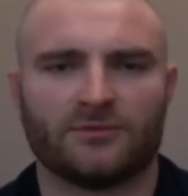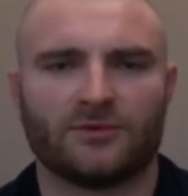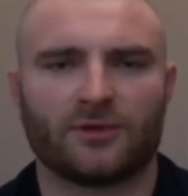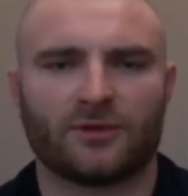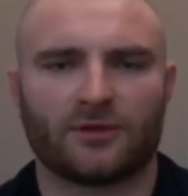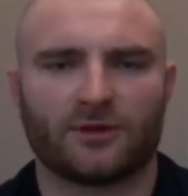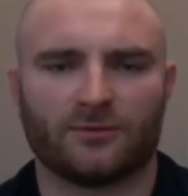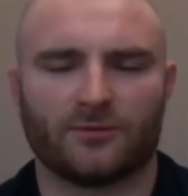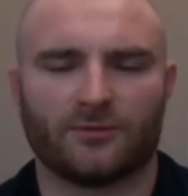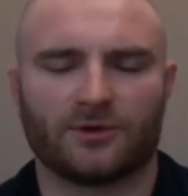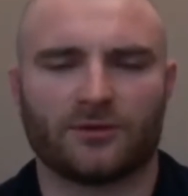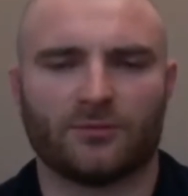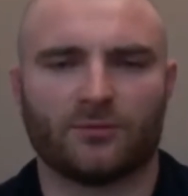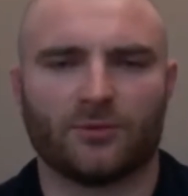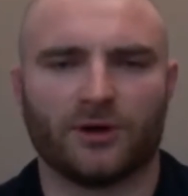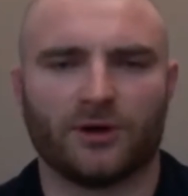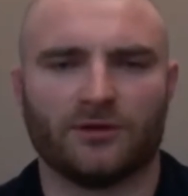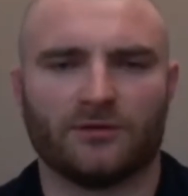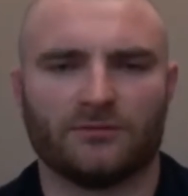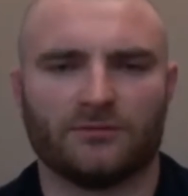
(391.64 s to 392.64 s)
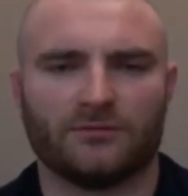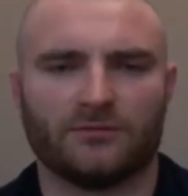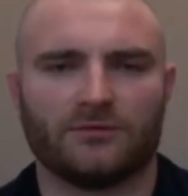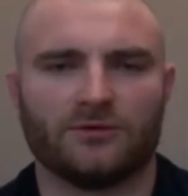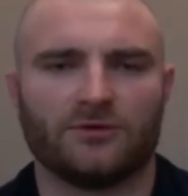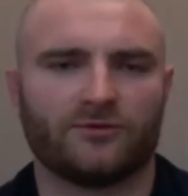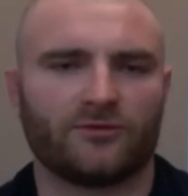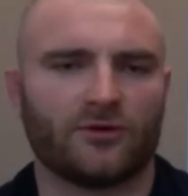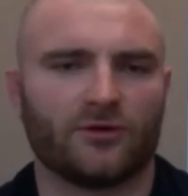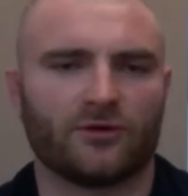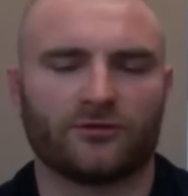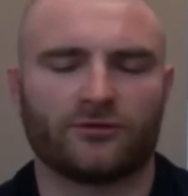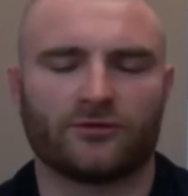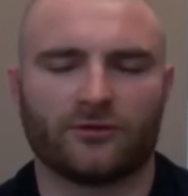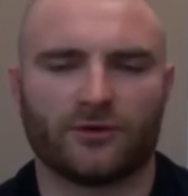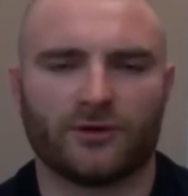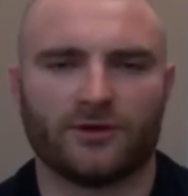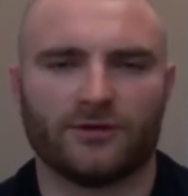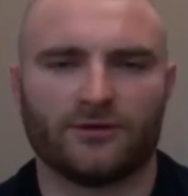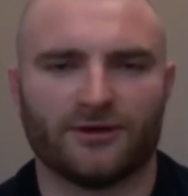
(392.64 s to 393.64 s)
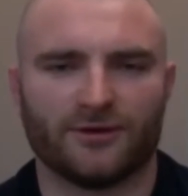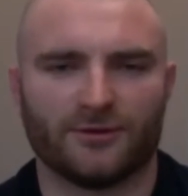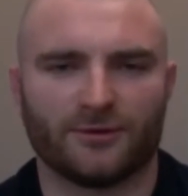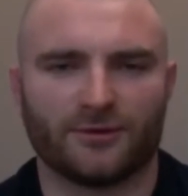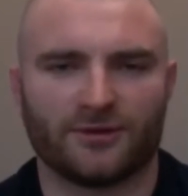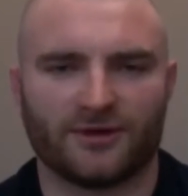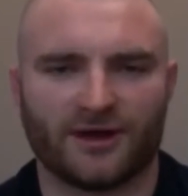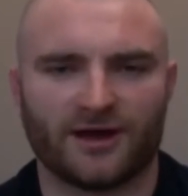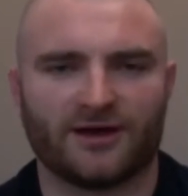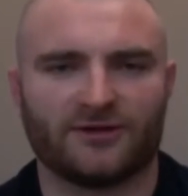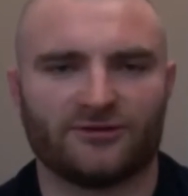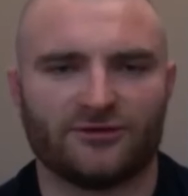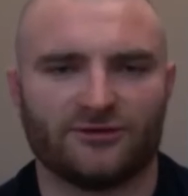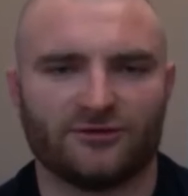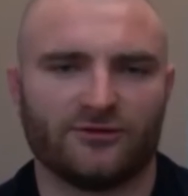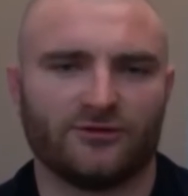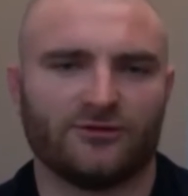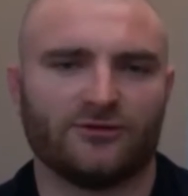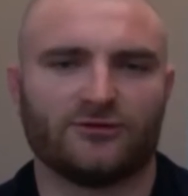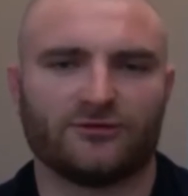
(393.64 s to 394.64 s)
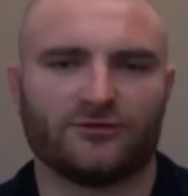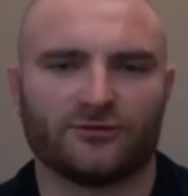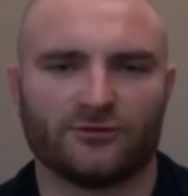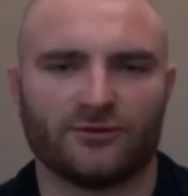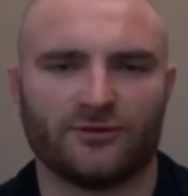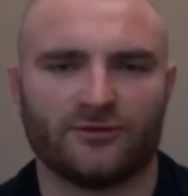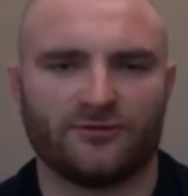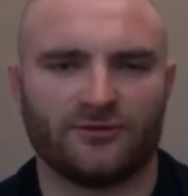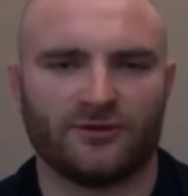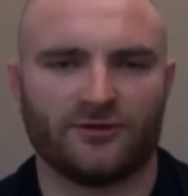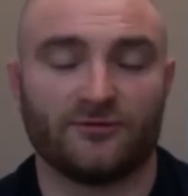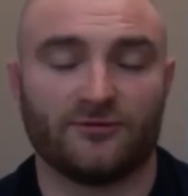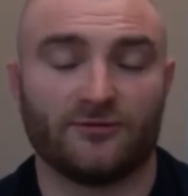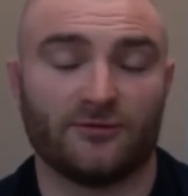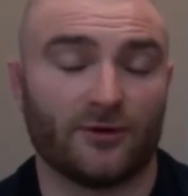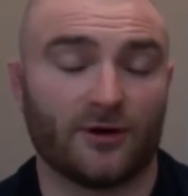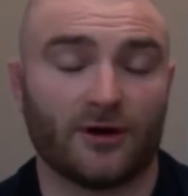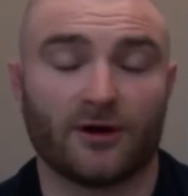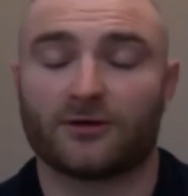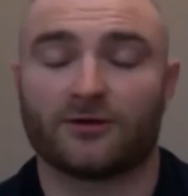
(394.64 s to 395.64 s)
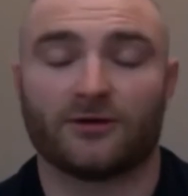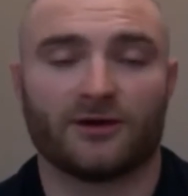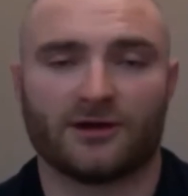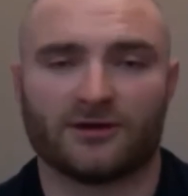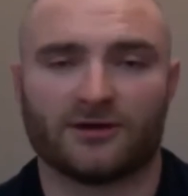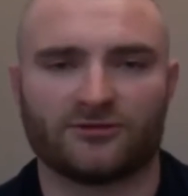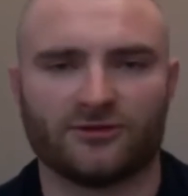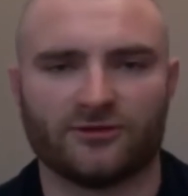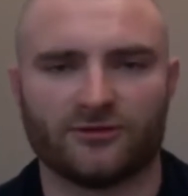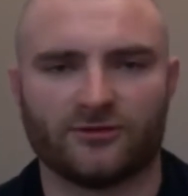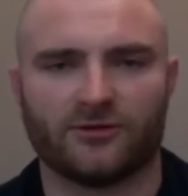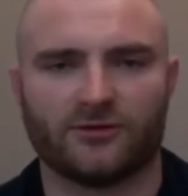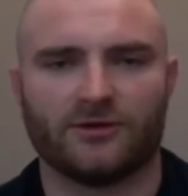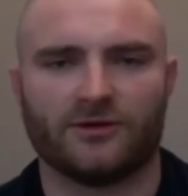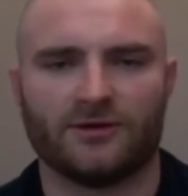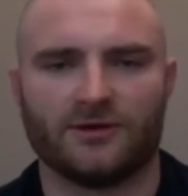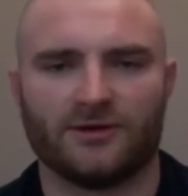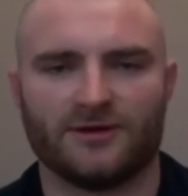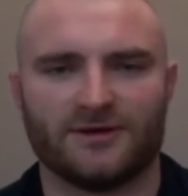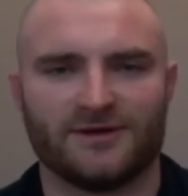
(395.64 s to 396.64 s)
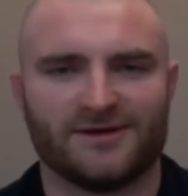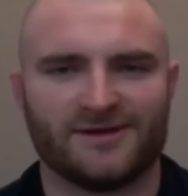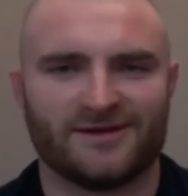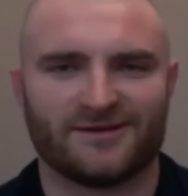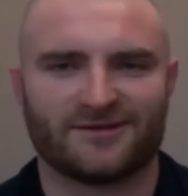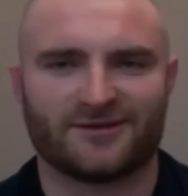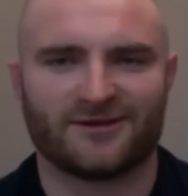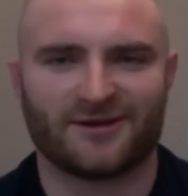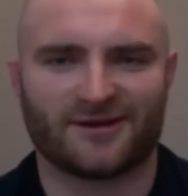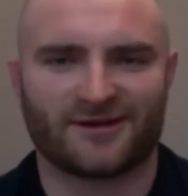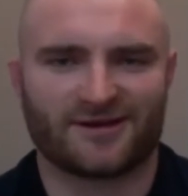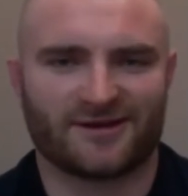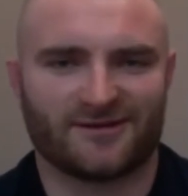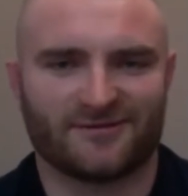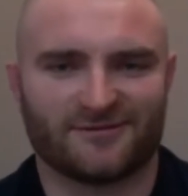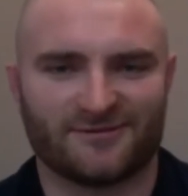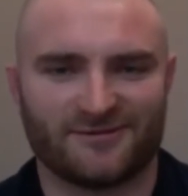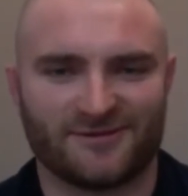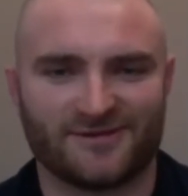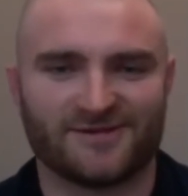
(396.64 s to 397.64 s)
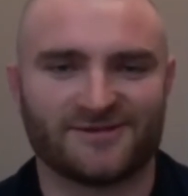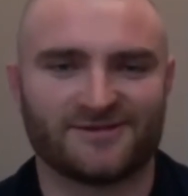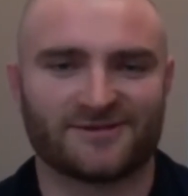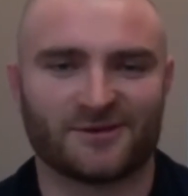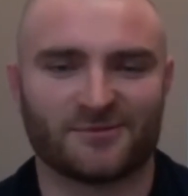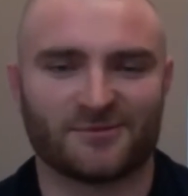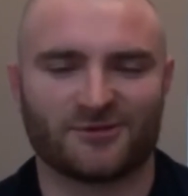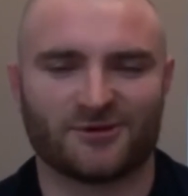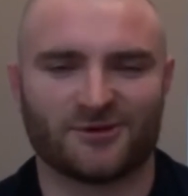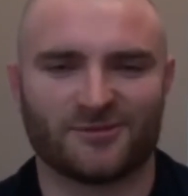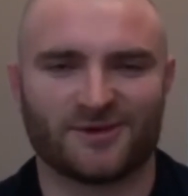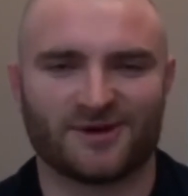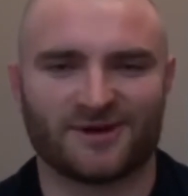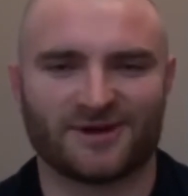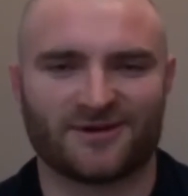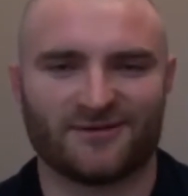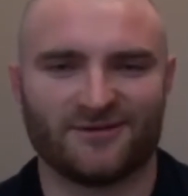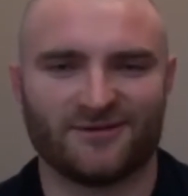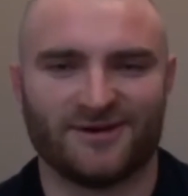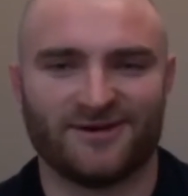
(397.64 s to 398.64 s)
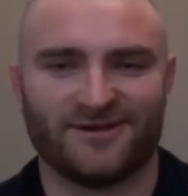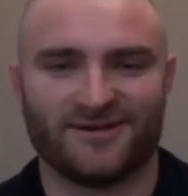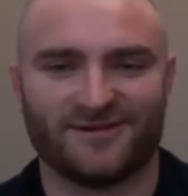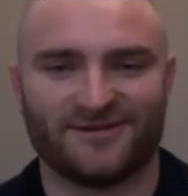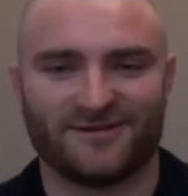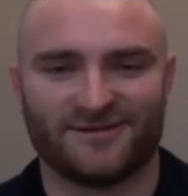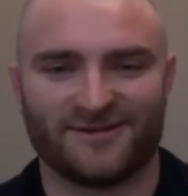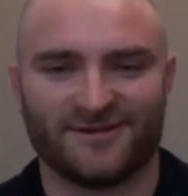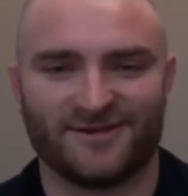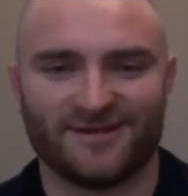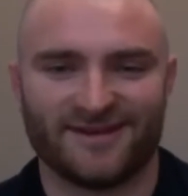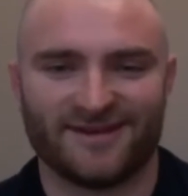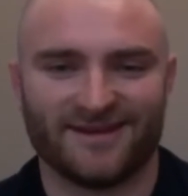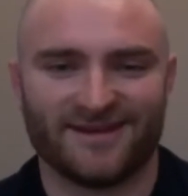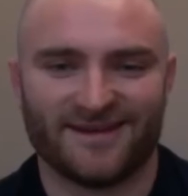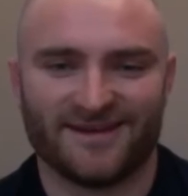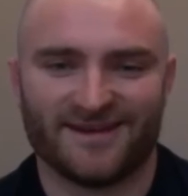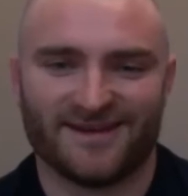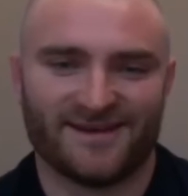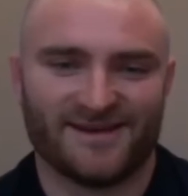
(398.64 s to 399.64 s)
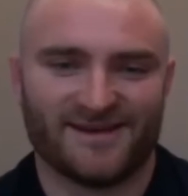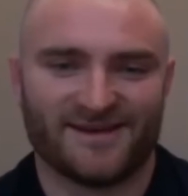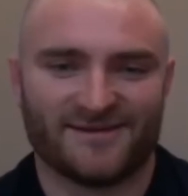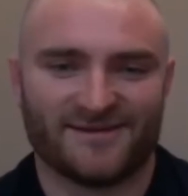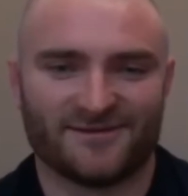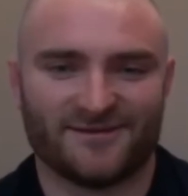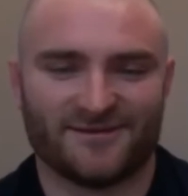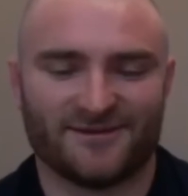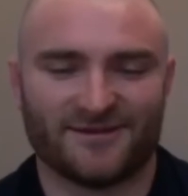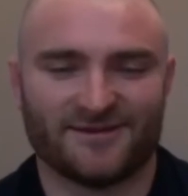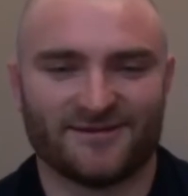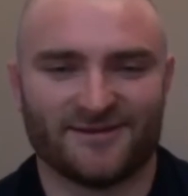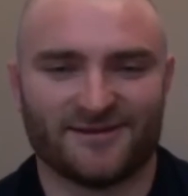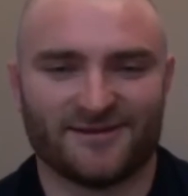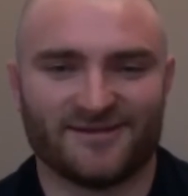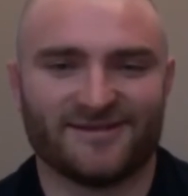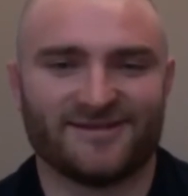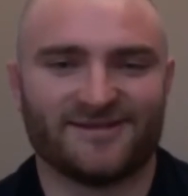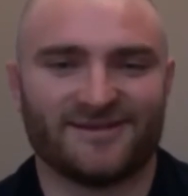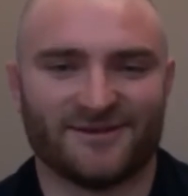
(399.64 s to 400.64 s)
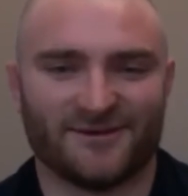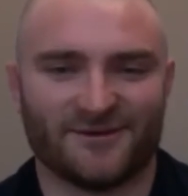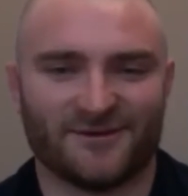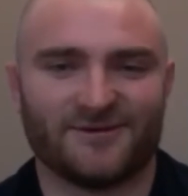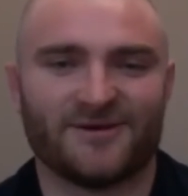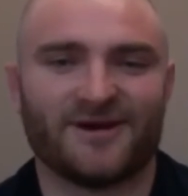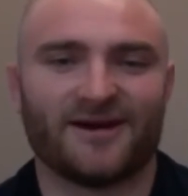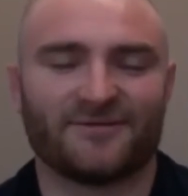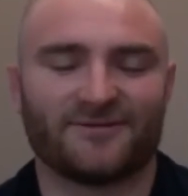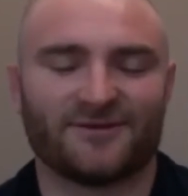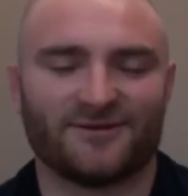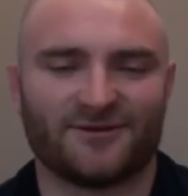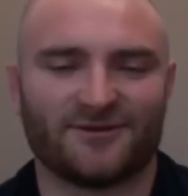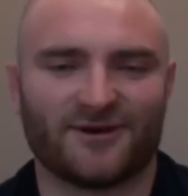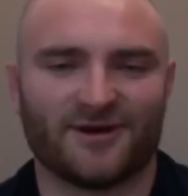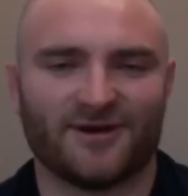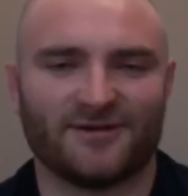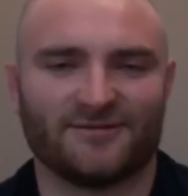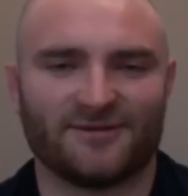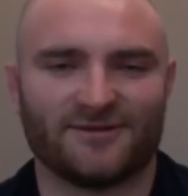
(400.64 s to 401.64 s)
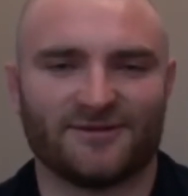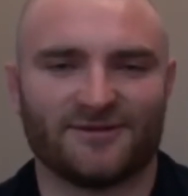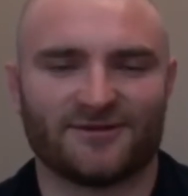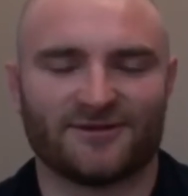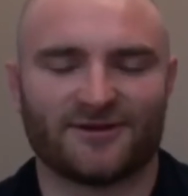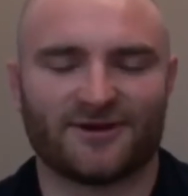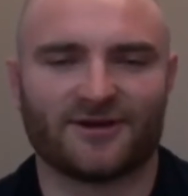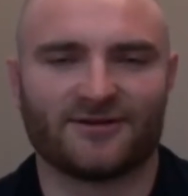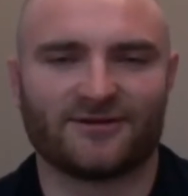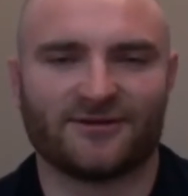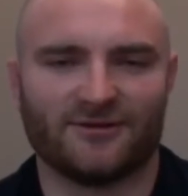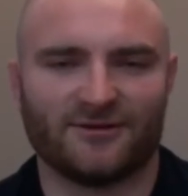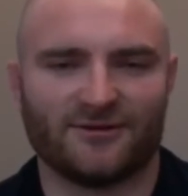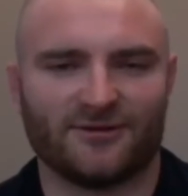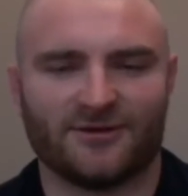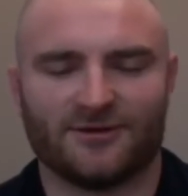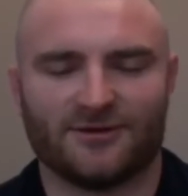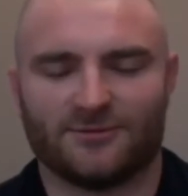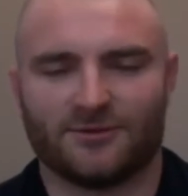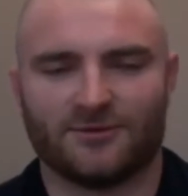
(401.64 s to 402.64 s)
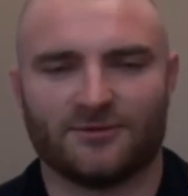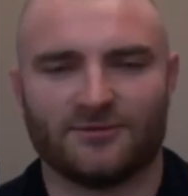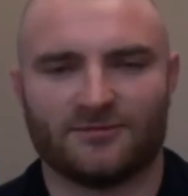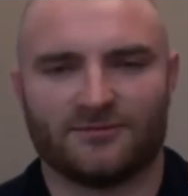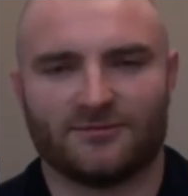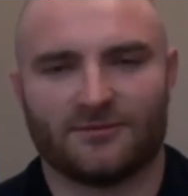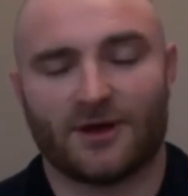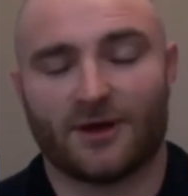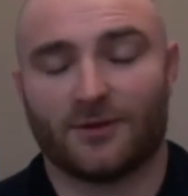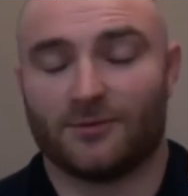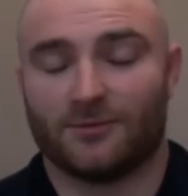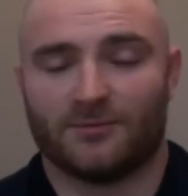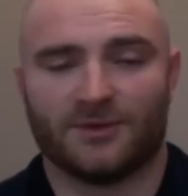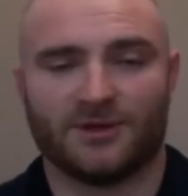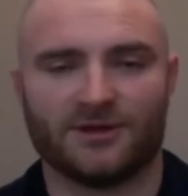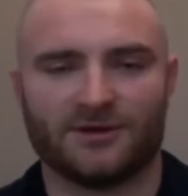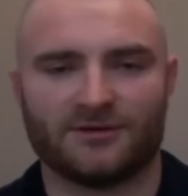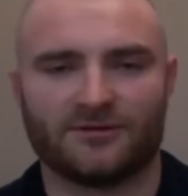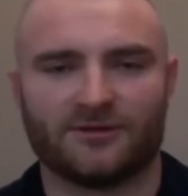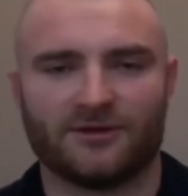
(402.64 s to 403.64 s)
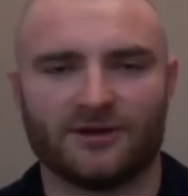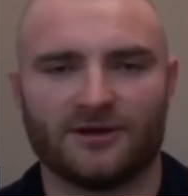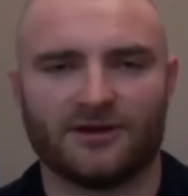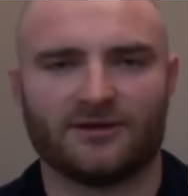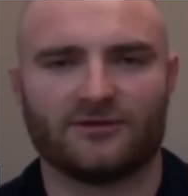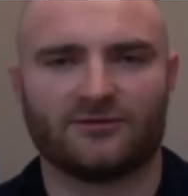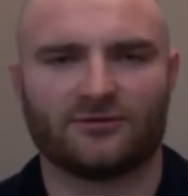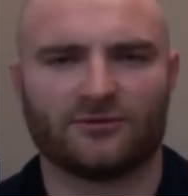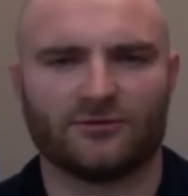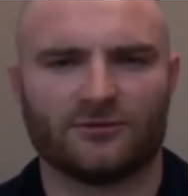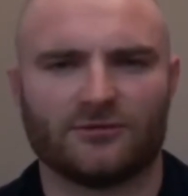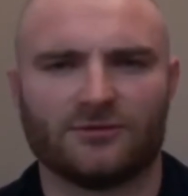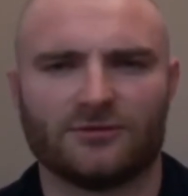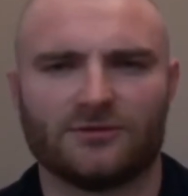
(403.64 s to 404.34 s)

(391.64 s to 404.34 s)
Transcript: think we can win it? You've got to go out there with the attitude to do so, if you are going to actually do it. It's like, I kind of summed up my career. If you didn't, you know, have the drive and desire to do it, I wouldn't be here today. So